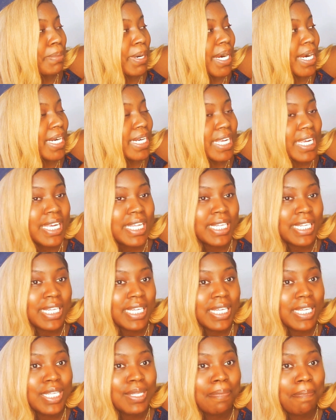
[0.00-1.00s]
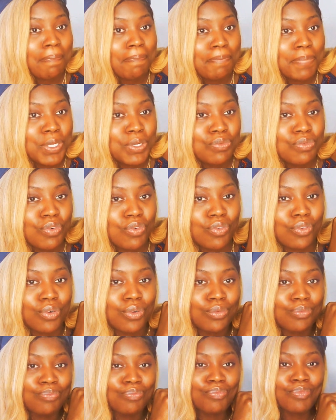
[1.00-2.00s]
Partying?
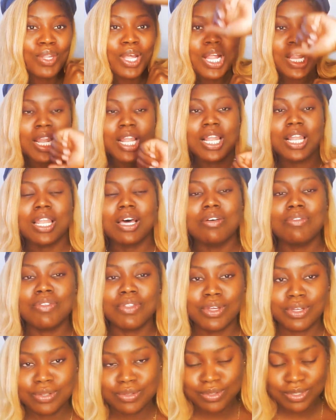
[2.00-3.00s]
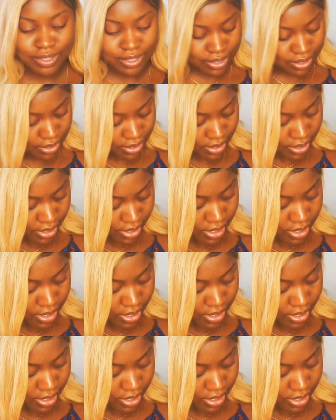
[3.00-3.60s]
Beautiful. Love those.